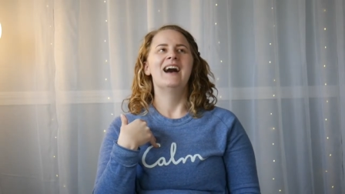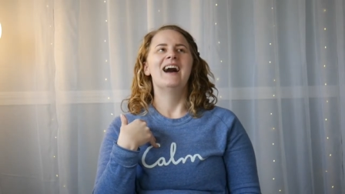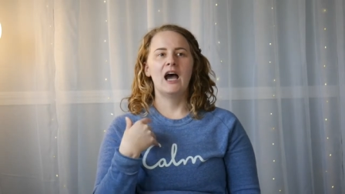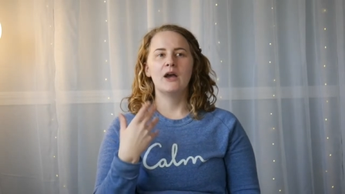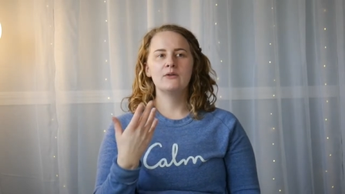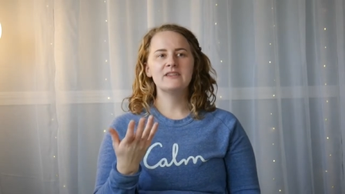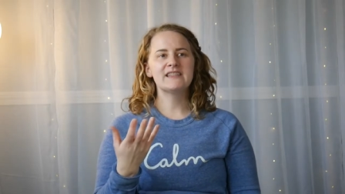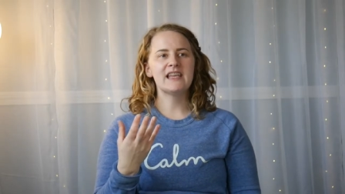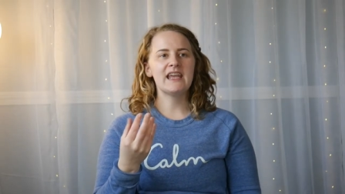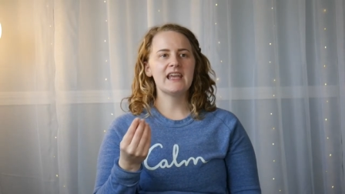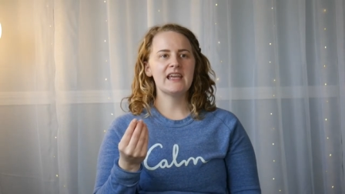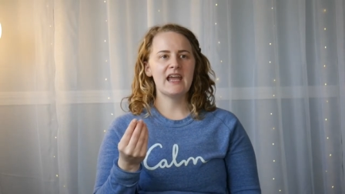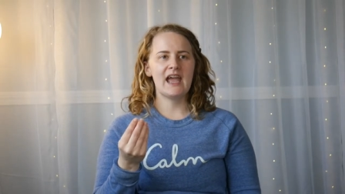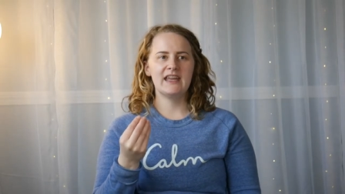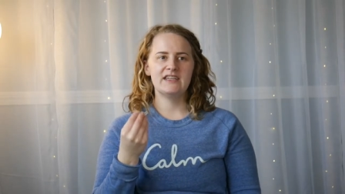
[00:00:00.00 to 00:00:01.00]
I would
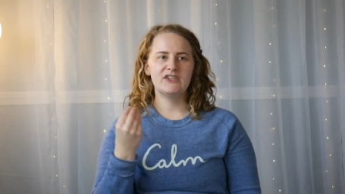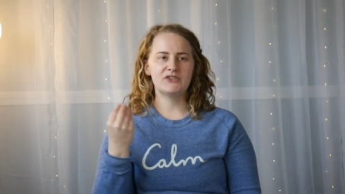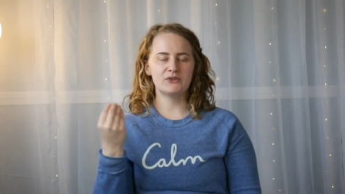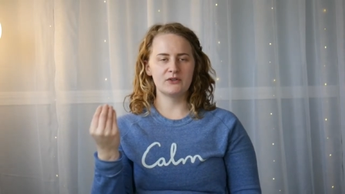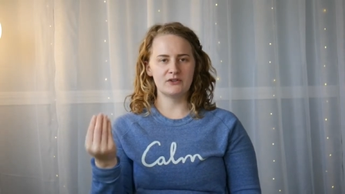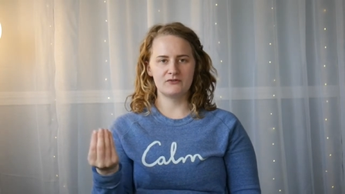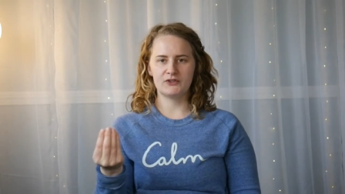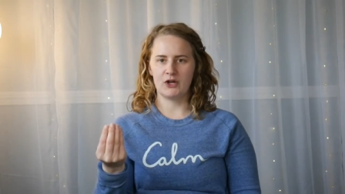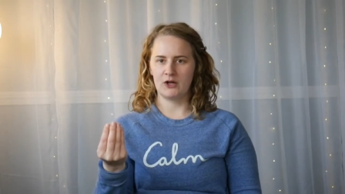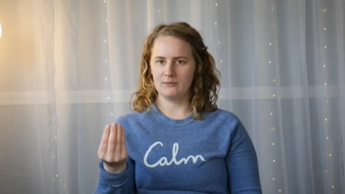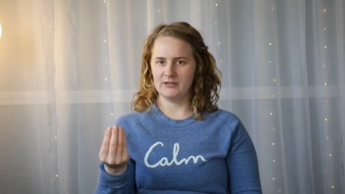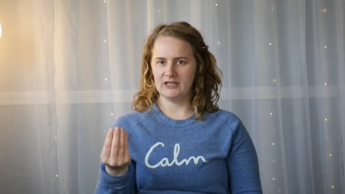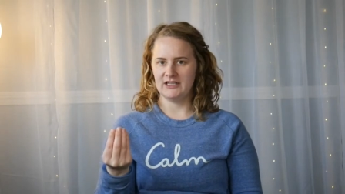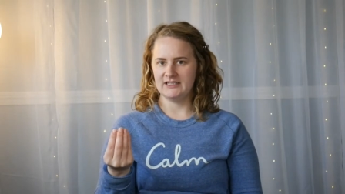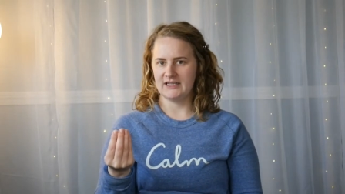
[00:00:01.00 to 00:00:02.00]
say any sort of
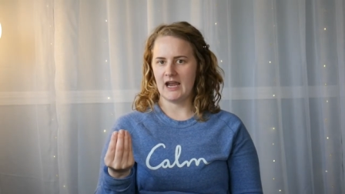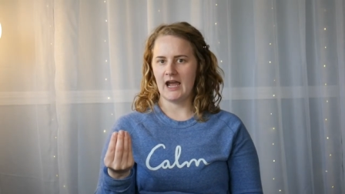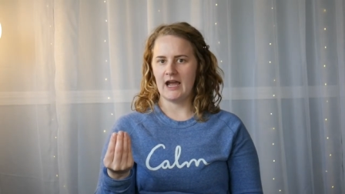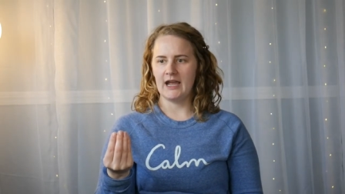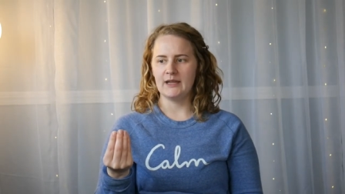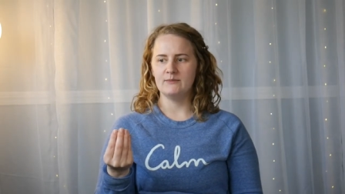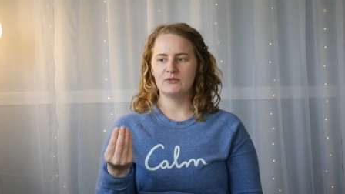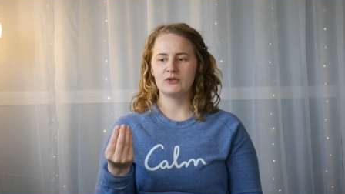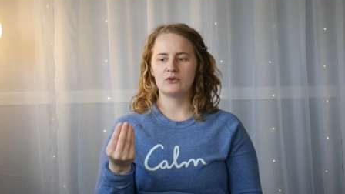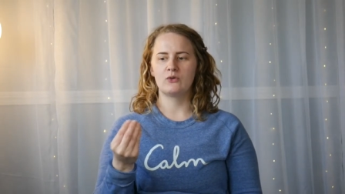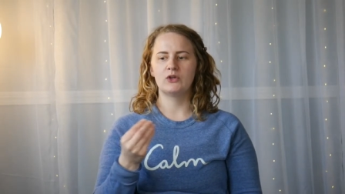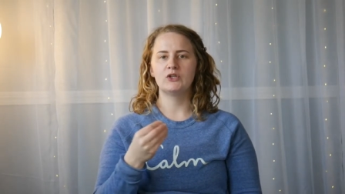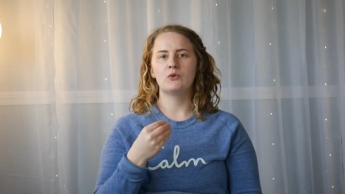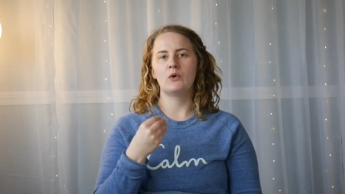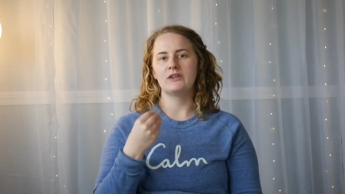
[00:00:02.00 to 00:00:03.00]
turbulent times, you're
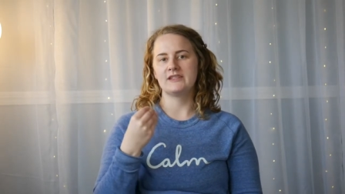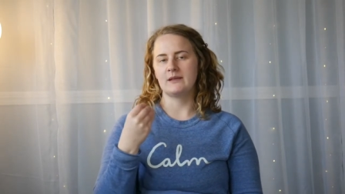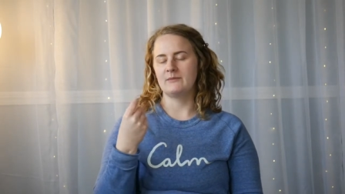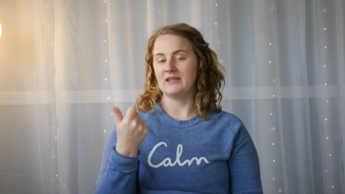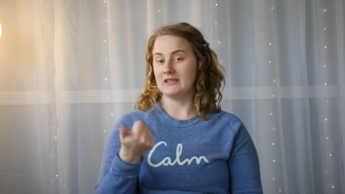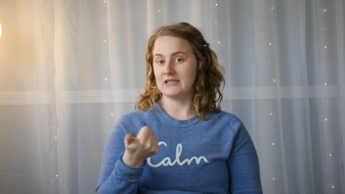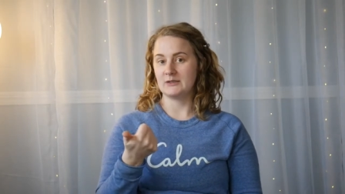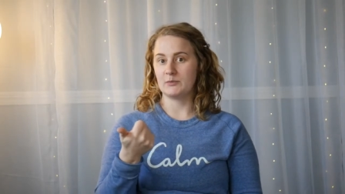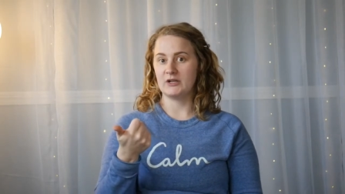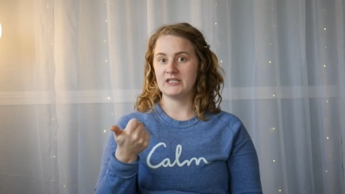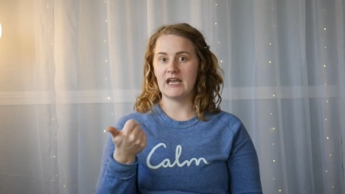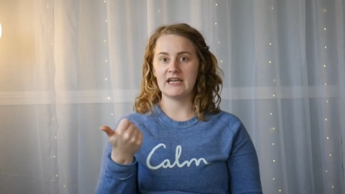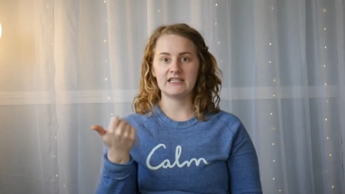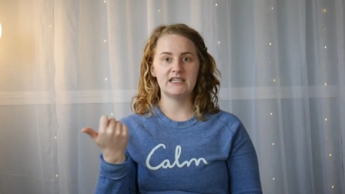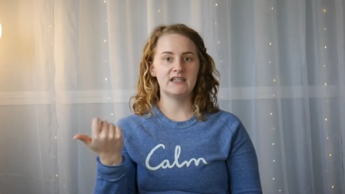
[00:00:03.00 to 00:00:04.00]
going to want something that's
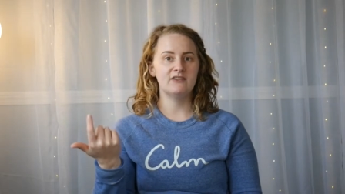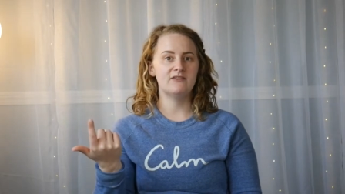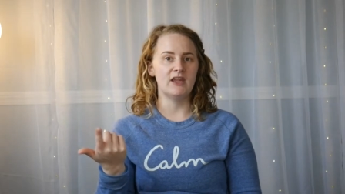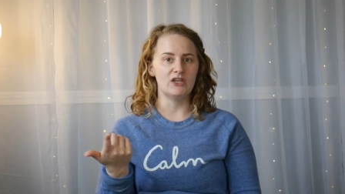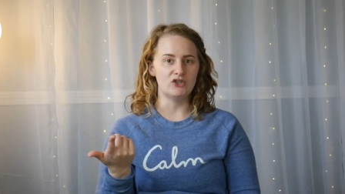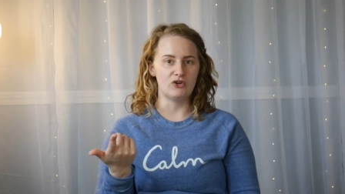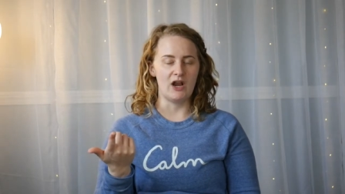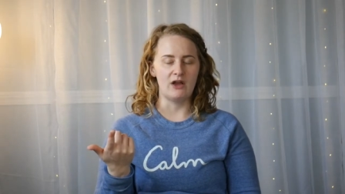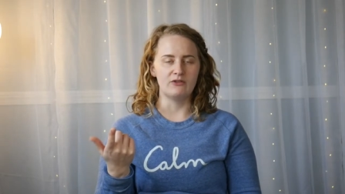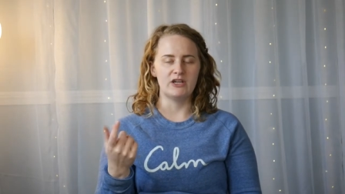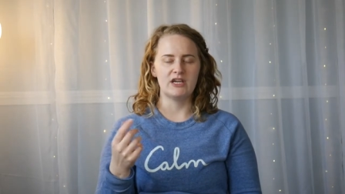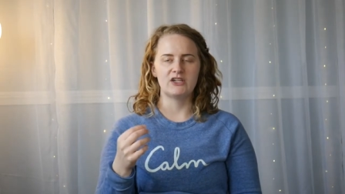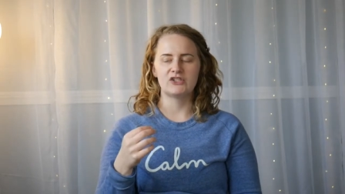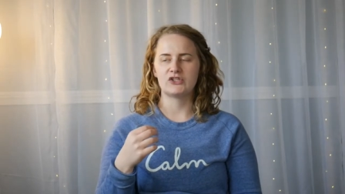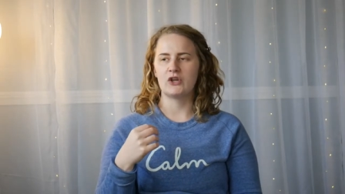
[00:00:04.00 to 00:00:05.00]
protective and
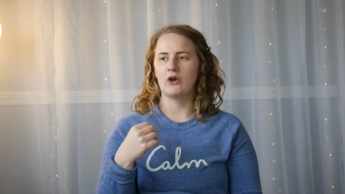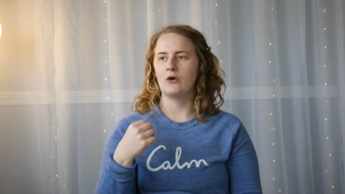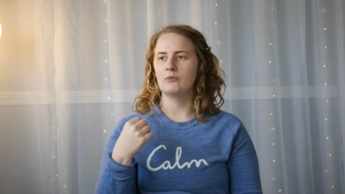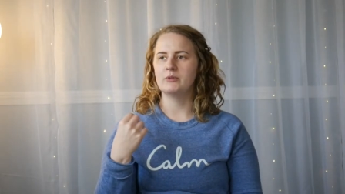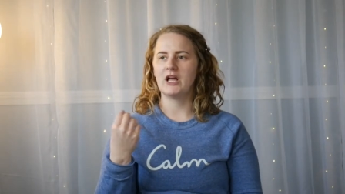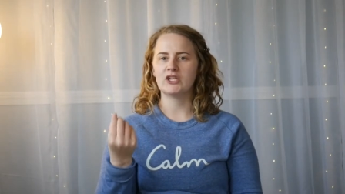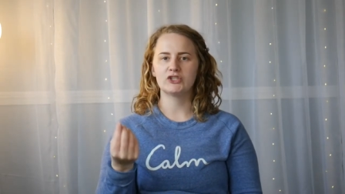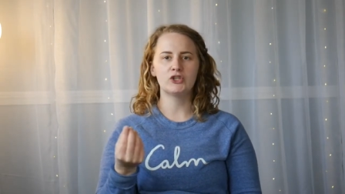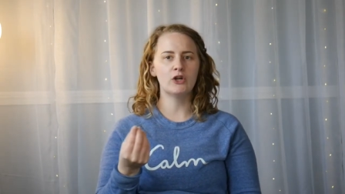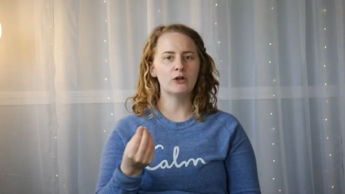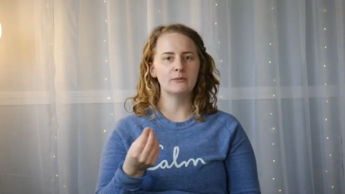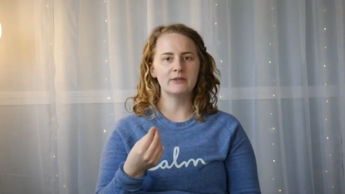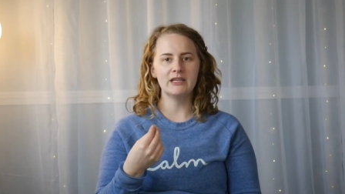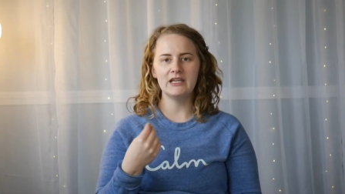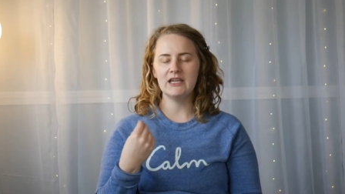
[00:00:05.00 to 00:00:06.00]
grounding. So black
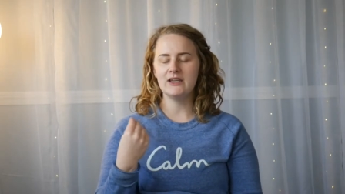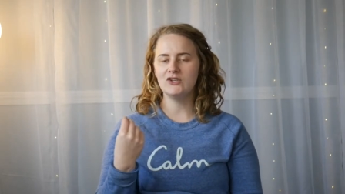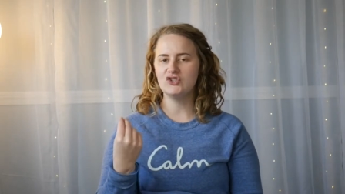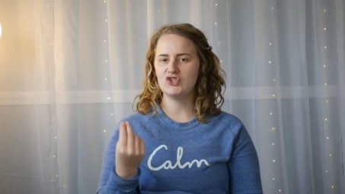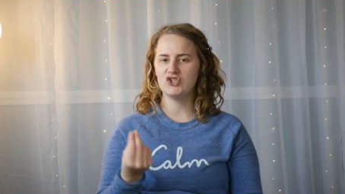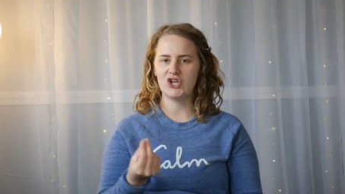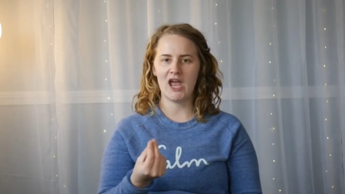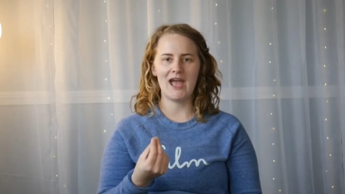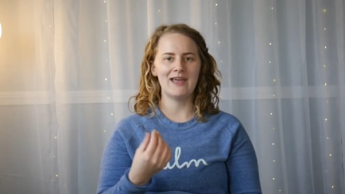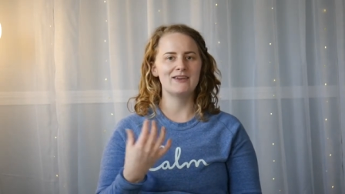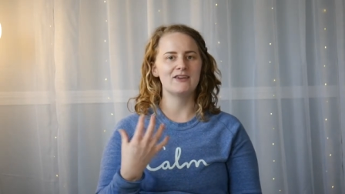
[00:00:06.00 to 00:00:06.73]
tourmaline, jet,